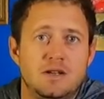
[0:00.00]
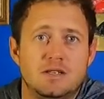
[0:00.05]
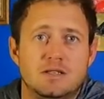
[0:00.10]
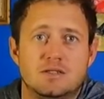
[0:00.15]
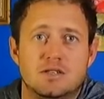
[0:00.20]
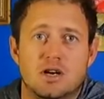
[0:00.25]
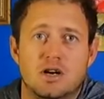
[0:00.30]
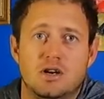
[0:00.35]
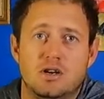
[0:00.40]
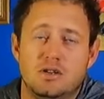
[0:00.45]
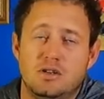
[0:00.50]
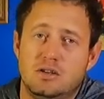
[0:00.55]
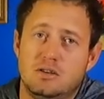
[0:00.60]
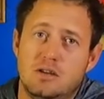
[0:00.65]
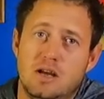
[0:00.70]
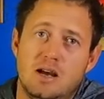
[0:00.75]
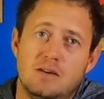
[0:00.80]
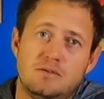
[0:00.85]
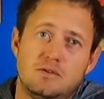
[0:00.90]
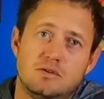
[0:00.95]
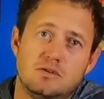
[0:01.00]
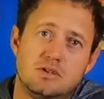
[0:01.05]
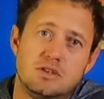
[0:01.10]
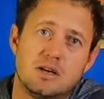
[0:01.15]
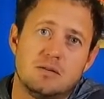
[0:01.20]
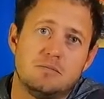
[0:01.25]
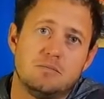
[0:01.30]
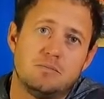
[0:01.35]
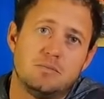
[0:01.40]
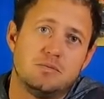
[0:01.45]
So you have to
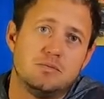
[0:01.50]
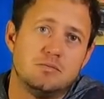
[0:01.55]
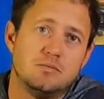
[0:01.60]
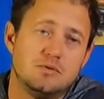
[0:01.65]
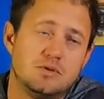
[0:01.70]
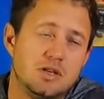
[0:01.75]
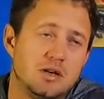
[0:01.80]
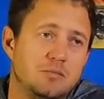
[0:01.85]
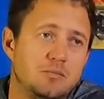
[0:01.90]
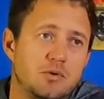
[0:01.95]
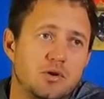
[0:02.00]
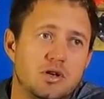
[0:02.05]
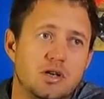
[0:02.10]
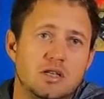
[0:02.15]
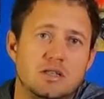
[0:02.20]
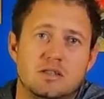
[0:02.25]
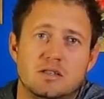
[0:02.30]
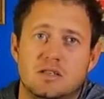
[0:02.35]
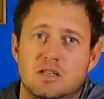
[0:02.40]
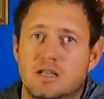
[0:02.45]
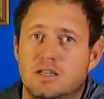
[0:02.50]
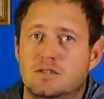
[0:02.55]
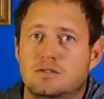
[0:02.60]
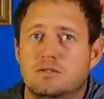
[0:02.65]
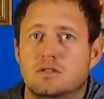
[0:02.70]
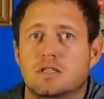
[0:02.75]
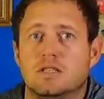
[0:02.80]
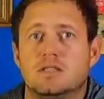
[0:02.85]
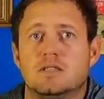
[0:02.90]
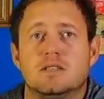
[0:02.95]
jump on it, get
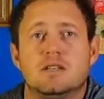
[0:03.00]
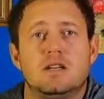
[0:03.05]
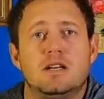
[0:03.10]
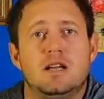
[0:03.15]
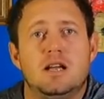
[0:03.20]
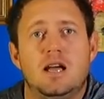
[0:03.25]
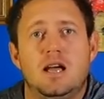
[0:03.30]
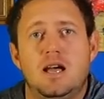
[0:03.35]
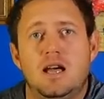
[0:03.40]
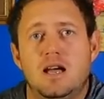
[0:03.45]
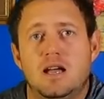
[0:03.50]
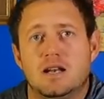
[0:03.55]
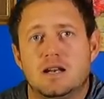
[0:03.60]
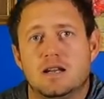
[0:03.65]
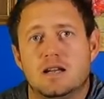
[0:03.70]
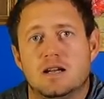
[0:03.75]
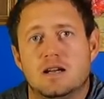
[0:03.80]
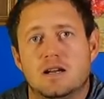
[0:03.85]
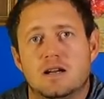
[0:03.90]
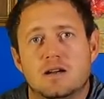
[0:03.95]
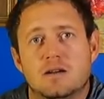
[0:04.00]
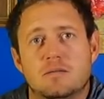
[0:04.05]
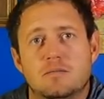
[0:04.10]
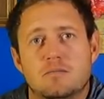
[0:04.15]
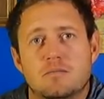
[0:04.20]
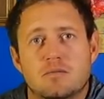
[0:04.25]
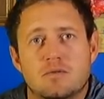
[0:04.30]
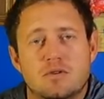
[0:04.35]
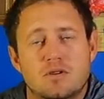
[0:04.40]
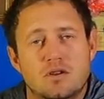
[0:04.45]
to it. And
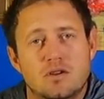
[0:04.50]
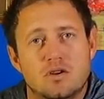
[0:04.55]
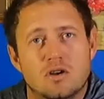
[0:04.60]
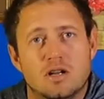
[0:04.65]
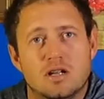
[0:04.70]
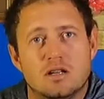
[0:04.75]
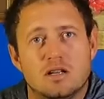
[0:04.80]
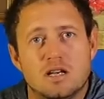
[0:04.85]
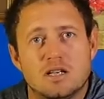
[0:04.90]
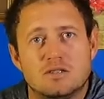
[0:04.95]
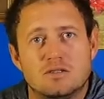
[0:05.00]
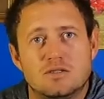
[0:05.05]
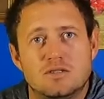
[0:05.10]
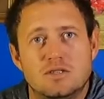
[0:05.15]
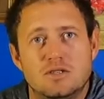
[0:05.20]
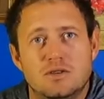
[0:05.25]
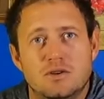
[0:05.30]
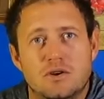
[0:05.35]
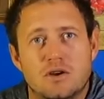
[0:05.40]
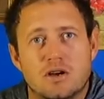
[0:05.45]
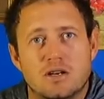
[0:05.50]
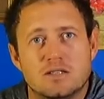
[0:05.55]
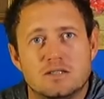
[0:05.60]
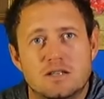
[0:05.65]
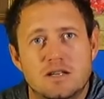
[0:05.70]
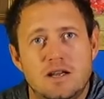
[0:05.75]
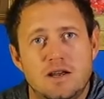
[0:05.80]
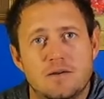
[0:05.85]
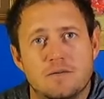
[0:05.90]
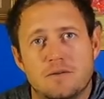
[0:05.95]
I'd like to see you guys
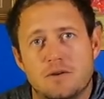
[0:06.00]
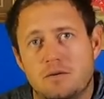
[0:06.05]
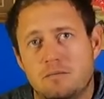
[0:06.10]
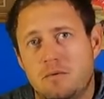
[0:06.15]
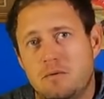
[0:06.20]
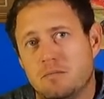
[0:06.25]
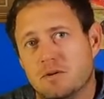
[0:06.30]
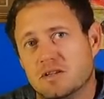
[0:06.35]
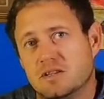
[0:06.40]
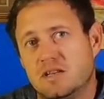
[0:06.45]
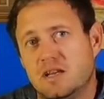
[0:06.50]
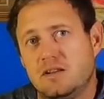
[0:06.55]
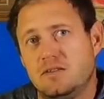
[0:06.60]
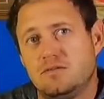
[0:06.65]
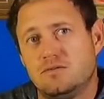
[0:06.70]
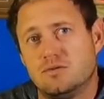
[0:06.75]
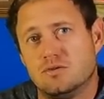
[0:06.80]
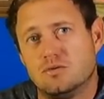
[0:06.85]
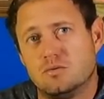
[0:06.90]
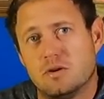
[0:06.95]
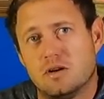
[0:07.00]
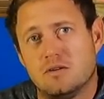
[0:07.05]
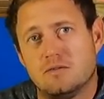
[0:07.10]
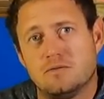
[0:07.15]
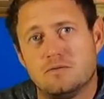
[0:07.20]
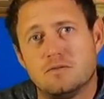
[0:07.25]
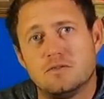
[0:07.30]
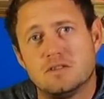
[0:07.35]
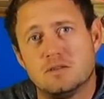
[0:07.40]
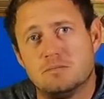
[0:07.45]
there. Remember, 10 to
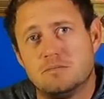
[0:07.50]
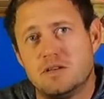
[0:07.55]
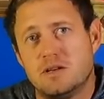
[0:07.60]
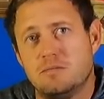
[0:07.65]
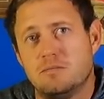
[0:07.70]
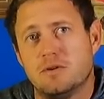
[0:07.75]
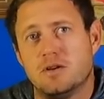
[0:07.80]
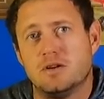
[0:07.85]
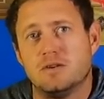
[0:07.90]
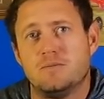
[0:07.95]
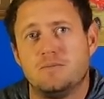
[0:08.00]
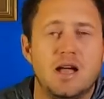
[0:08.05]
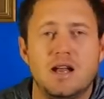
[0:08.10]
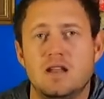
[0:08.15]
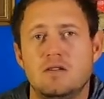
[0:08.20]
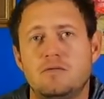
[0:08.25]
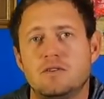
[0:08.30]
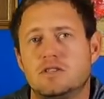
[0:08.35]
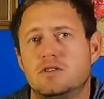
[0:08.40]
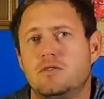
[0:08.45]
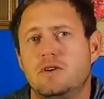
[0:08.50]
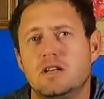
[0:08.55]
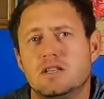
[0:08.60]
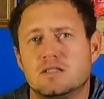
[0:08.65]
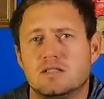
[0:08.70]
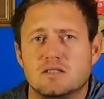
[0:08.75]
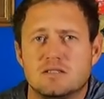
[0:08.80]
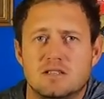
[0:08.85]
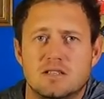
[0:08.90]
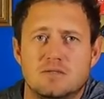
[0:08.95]
12 September. And if it's really
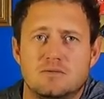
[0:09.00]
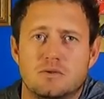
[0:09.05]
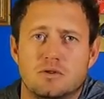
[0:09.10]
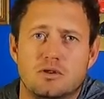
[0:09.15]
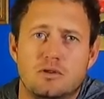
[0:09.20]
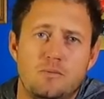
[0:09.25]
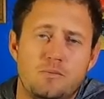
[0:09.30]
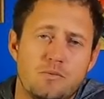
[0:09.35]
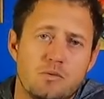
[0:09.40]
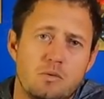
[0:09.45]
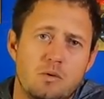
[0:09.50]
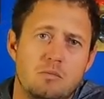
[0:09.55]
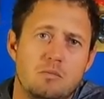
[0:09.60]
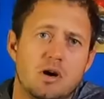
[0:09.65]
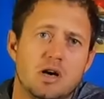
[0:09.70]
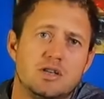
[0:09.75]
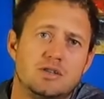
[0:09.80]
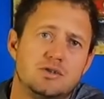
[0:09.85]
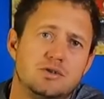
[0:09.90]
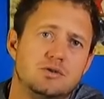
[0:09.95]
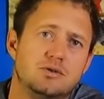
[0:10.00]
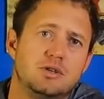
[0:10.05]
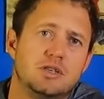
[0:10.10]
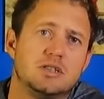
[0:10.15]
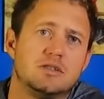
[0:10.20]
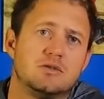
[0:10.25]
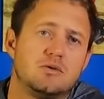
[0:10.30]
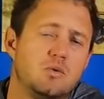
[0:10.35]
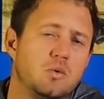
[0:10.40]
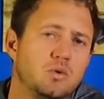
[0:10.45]
successful, we might do
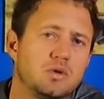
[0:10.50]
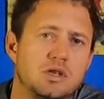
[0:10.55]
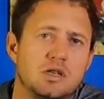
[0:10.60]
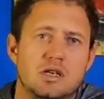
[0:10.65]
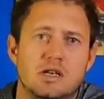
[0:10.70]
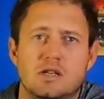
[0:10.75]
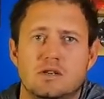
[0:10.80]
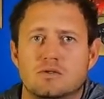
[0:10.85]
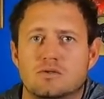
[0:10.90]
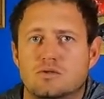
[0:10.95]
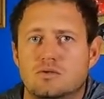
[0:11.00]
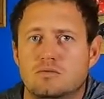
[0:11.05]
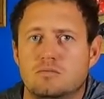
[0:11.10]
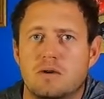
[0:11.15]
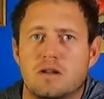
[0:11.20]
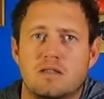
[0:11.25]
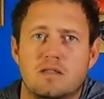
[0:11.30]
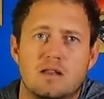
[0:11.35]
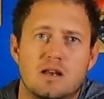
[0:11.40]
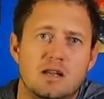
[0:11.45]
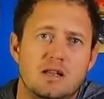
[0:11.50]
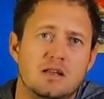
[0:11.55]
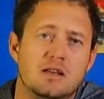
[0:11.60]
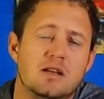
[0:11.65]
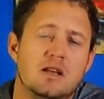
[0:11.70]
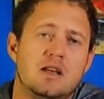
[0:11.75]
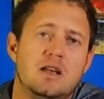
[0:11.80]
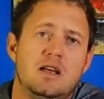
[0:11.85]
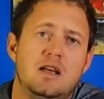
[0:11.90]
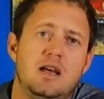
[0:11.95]
it quarterly or 2 monthly
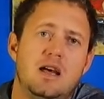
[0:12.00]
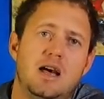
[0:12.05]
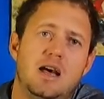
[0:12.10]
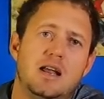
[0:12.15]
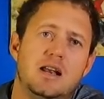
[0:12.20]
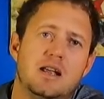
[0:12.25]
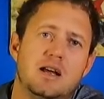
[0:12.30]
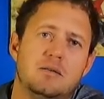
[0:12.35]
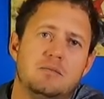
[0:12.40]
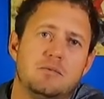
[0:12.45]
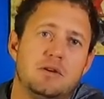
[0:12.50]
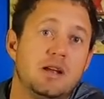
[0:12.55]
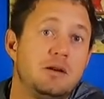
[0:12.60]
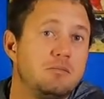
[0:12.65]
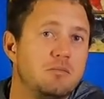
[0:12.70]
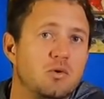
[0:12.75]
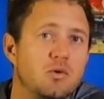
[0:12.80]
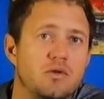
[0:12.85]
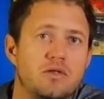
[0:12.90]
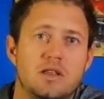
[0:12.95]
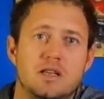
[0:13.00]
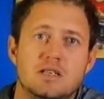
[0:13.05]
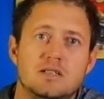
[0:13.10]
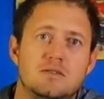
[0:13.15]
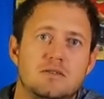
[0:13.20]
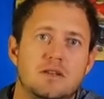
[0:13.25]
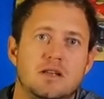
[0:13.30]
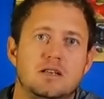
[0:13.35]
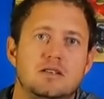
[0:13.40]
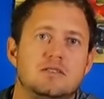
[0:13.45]
and get more of these
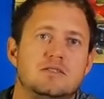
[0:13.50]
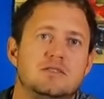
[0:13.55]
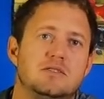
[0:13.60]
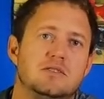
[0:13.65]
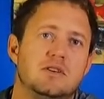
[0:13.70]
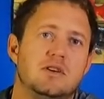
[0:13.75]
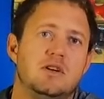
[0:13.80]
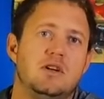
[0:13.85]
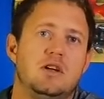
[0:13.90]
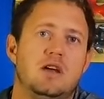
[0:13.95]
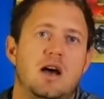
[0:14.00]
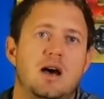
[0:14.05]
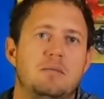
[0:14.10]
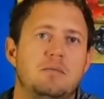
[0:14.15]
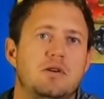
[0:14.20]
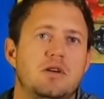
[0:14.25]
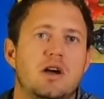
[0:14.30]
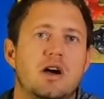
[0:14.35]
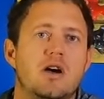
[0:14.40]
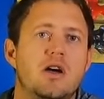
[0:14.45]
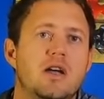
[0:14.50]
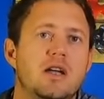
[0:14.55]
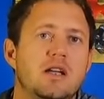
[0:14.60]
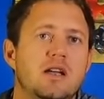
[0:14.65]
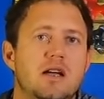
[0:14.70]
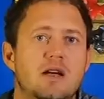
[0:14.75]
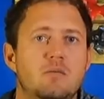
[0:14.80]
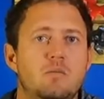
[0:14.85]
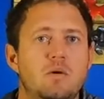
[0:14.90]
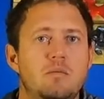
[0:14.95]
things up and going.
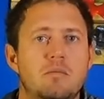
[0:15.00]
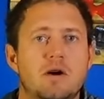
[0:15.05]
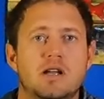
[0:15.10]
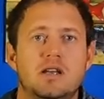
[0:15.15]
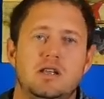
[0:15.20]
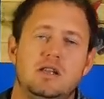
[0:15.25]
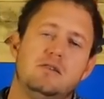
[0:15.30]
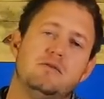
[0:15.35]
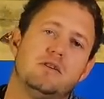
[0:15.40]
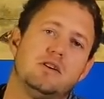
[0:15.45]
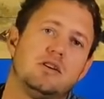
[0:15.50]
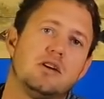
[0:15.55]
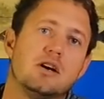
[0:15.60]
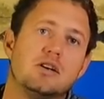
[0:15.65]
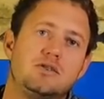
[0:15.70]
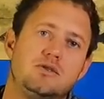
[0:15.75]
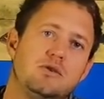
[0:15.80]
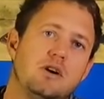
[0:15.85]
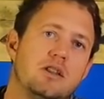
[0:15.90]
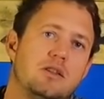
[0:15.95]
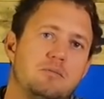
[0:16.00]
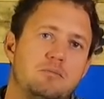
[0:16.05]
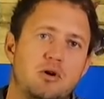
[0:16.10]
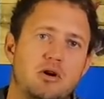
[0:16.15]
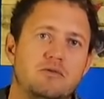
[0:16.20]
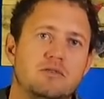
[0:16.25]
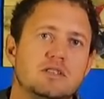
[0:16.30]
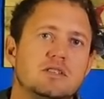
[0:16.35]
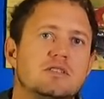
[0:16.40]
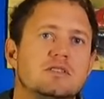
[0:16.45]
We might even go to other
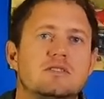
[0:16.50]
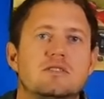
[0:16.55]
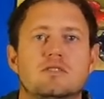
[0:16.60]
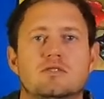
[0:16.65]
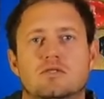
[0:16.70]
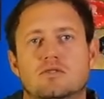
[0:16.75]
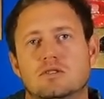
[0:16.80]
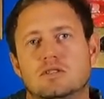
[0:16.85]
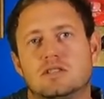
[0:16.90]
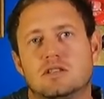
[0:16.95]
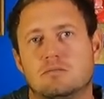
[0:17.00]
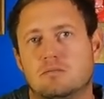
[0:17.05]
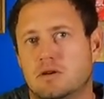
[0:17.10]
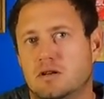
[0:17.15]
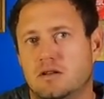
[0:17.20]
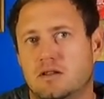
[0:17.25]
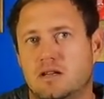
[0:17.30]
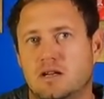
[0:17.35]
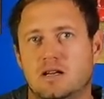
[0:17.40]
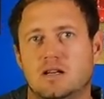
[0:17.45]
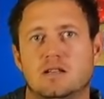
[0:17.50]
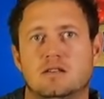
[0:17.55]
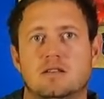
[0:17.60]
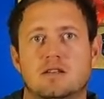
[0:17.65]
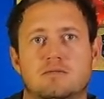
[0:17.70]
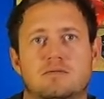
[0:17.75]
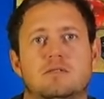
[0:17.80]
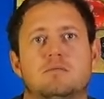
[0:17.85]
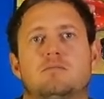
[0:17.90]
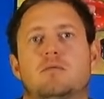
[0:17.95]
provinces and do a similar thing in
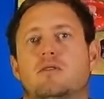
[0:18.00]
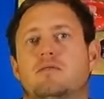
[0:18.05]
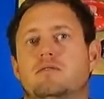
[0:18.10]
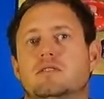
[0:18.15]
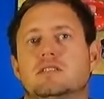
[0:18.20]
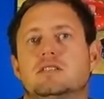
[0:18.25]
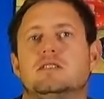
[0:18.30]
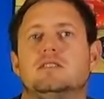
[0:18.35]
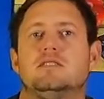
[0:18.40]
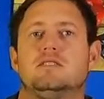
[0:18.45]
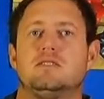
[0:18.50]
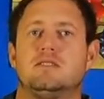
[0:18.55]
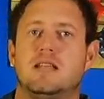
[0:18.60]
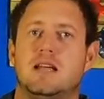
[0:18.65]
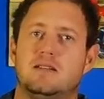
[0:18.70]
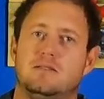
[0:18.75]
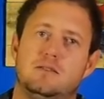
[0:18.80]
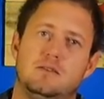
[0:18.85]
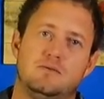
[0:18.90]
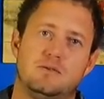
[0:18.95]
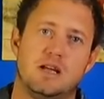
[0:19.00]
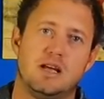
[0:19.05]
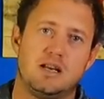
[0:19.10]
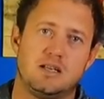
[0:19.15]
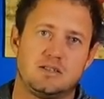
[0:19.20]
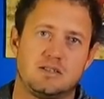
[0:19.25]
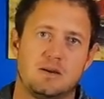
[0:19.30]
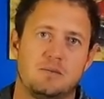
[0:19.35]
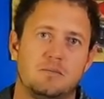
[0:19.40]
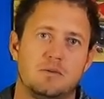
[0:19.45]
different provinces if that
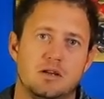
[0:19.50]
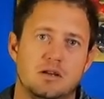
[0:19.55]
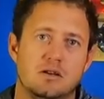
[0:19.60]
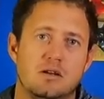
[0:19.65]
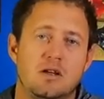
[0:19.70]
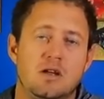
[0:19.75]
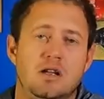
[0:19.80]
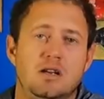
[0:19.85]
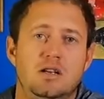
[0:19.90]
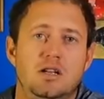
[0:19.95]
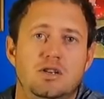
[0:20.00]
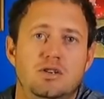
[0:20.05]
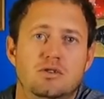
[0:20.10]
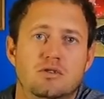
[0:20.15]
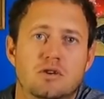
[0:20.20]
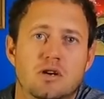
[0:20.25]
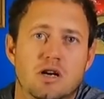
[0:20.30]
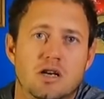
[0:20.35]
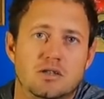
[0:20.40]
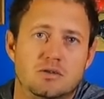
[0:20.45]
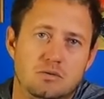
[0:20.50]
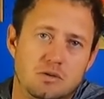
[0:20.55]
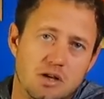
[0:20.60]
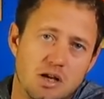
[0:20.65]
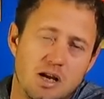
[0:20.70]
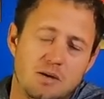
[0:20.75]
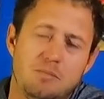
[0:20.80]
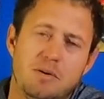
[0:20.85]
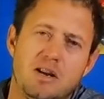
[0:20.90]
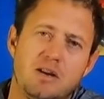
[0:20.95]
is something that you guys would
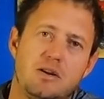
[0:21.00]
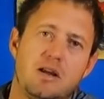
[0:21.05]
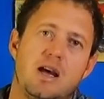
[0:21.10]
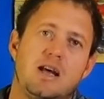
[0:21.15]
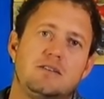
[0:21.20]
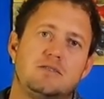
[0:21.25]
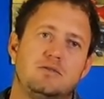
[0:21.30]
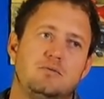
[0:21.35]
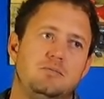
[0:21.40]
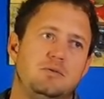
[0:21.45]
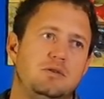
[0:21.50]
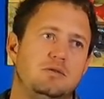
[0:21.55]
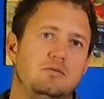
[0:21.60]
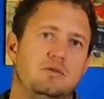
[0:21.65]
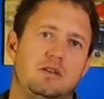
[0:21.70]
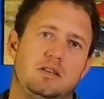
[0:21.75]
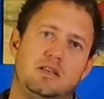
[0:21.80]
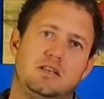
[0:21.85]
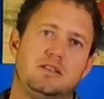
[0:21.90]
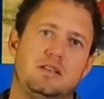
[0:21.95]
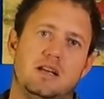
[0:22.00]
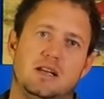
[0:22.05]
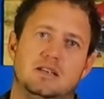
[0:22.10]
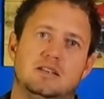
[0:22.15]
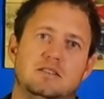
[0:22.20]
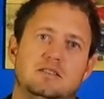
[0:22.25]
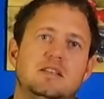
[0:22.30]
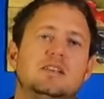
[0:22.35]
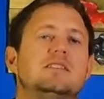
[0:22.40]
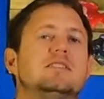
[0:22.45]
like, but it has to be worth it and
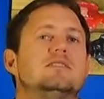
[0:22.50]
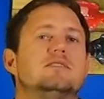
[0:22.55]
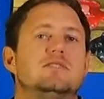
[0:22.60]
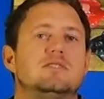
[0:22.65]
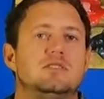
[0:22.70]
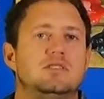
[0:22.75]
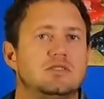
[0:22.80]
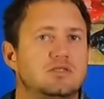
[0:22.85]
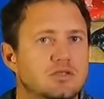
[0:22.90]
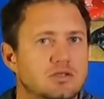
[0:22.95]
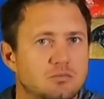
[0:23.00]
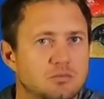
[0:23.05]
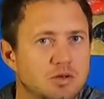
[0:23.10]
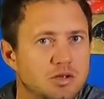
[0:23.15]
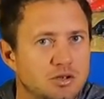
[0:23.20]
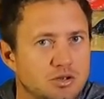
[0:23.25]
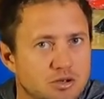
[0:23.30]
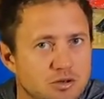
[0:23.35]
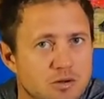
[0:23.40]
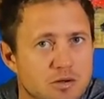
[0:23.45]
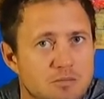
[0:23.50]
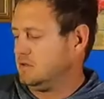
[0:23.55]
attendance needs to be good.